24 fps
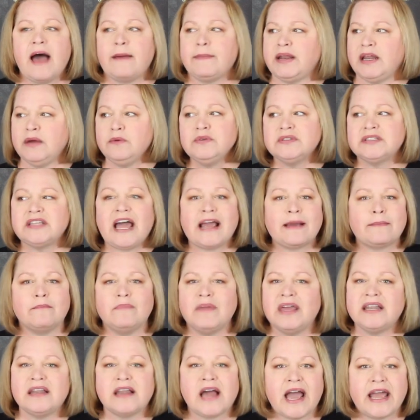I mean, it was like
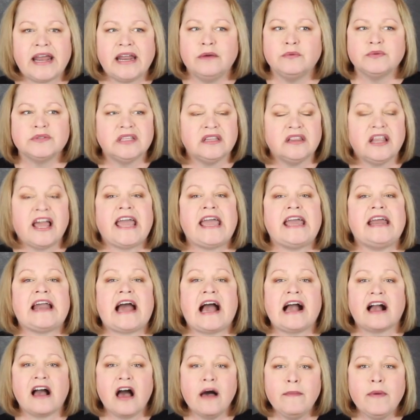midnight. It was late.
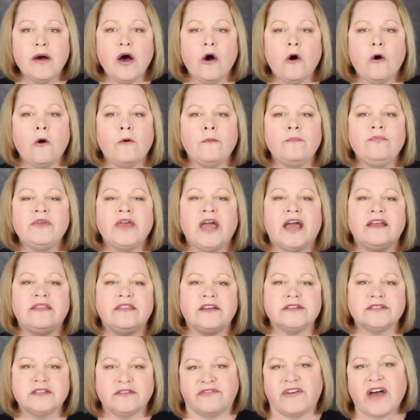I come home and
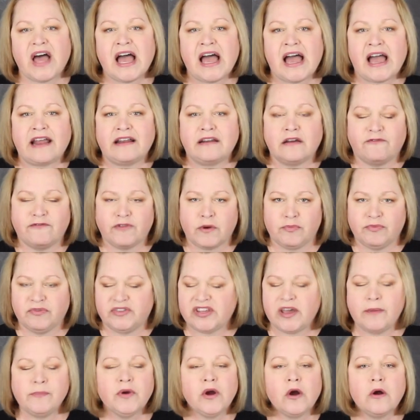there's a vine from
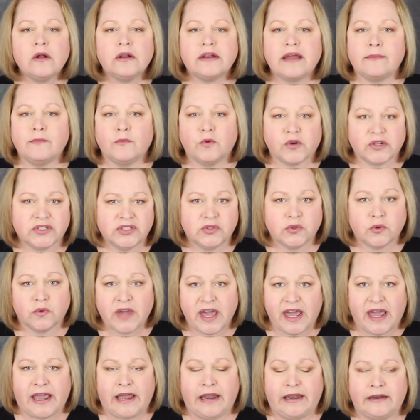some girl named Chrystal
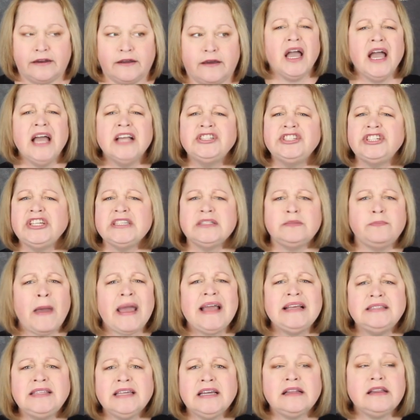Kent. And she's
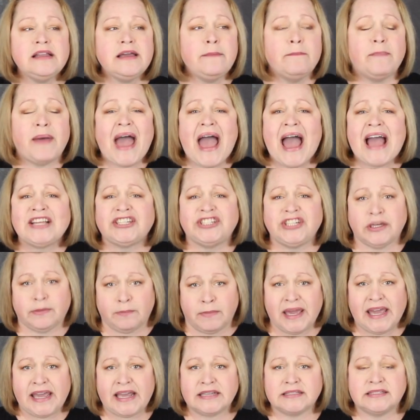basically
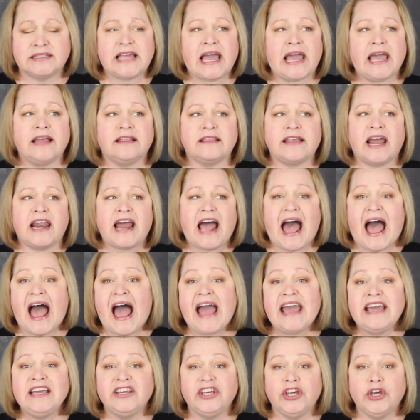bashing me saying that
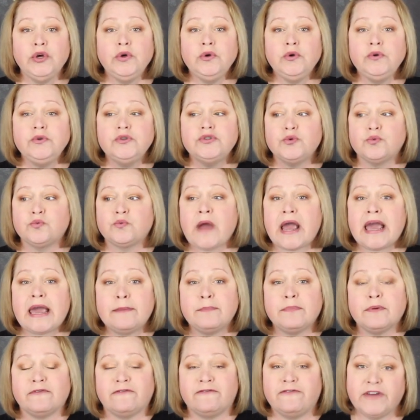I use
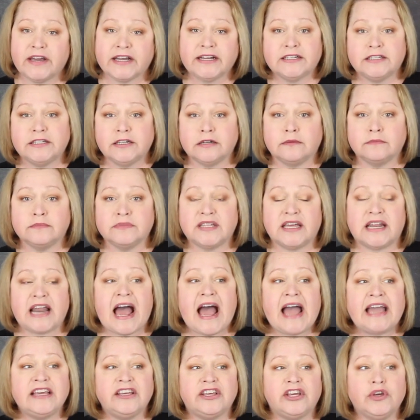rape victims and
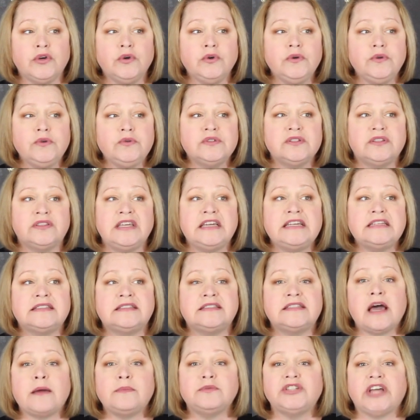I use the
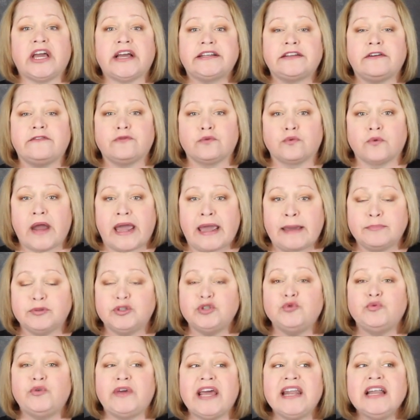subject of rape
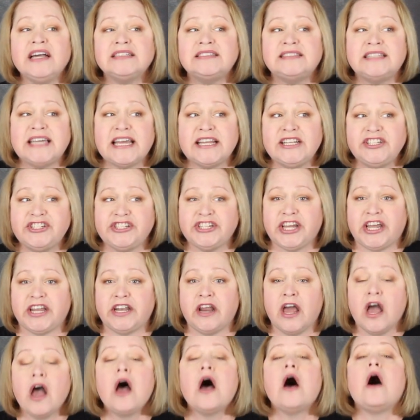to get
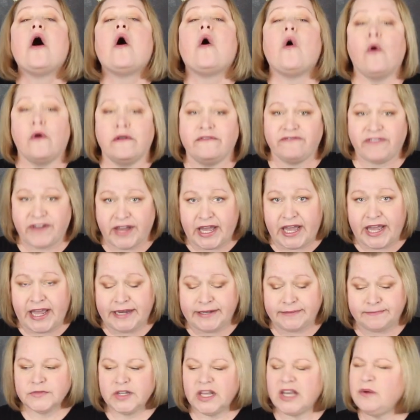attention on
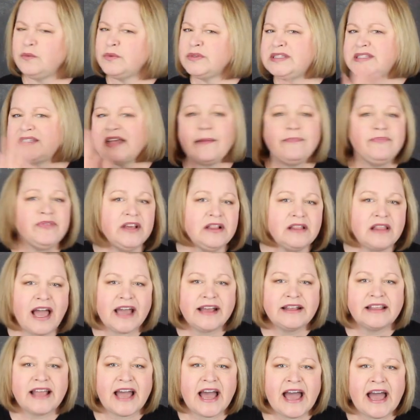Vine. It was something
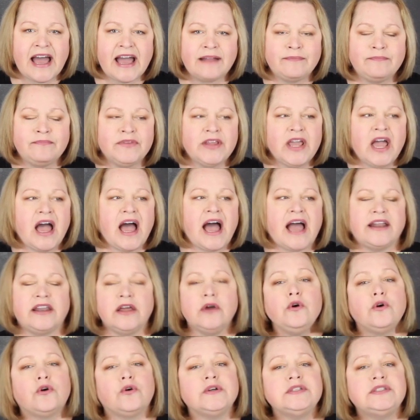like that. I
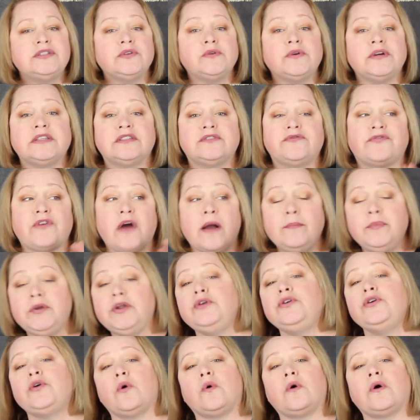know Chrystal is from
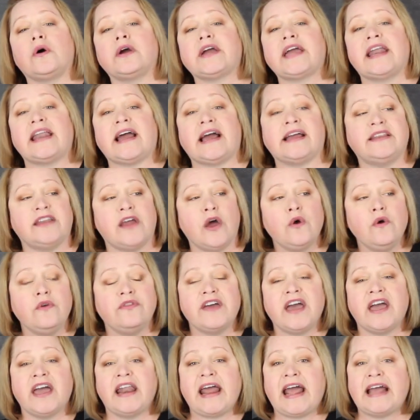New York and I know
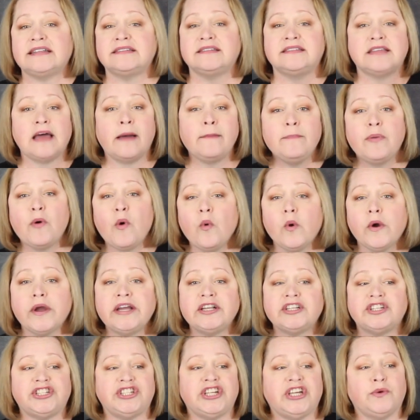that at some
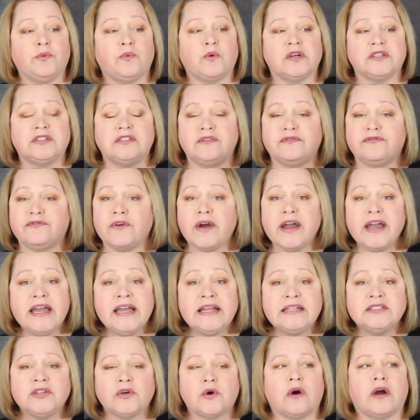point she was
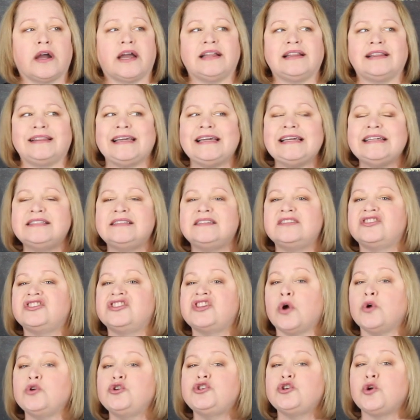friends or at least
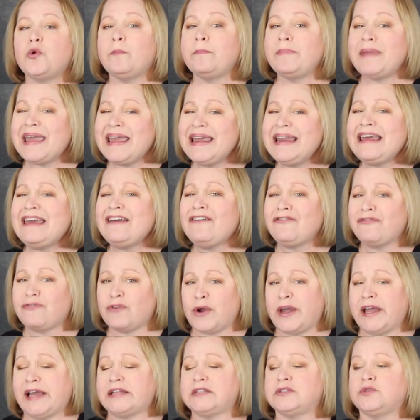social media
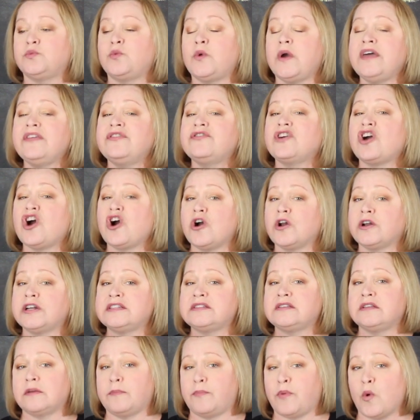friends with
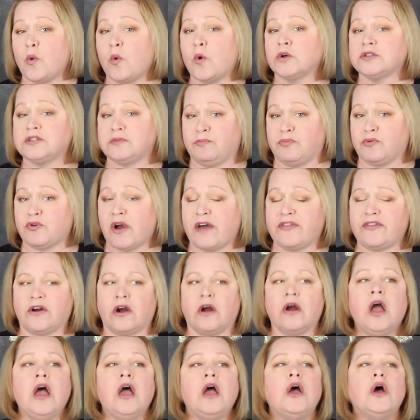Curtis Lepore's
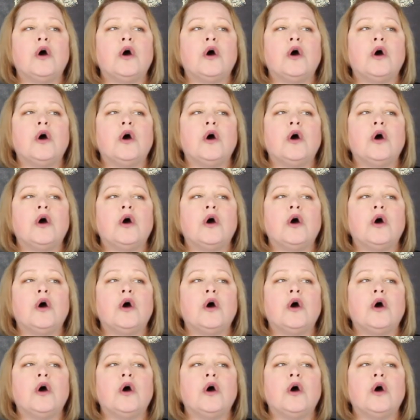brother,